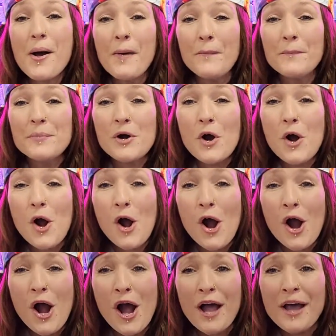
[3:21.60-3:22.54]
Come
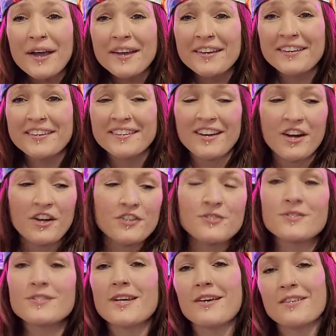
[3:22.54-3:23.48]
on. Are
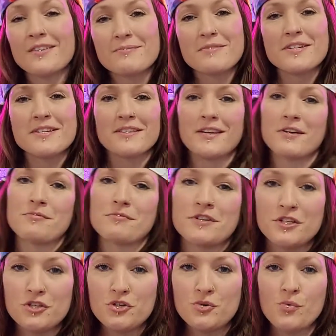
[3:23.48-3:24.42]
you telling me that
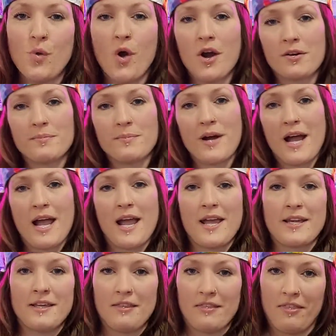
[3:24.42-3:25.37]
when you walk
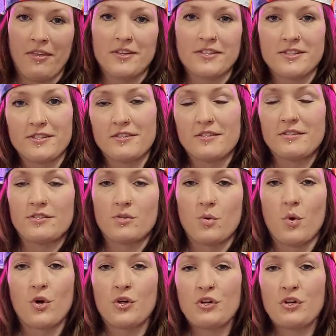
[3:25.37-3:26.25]
by this in the store,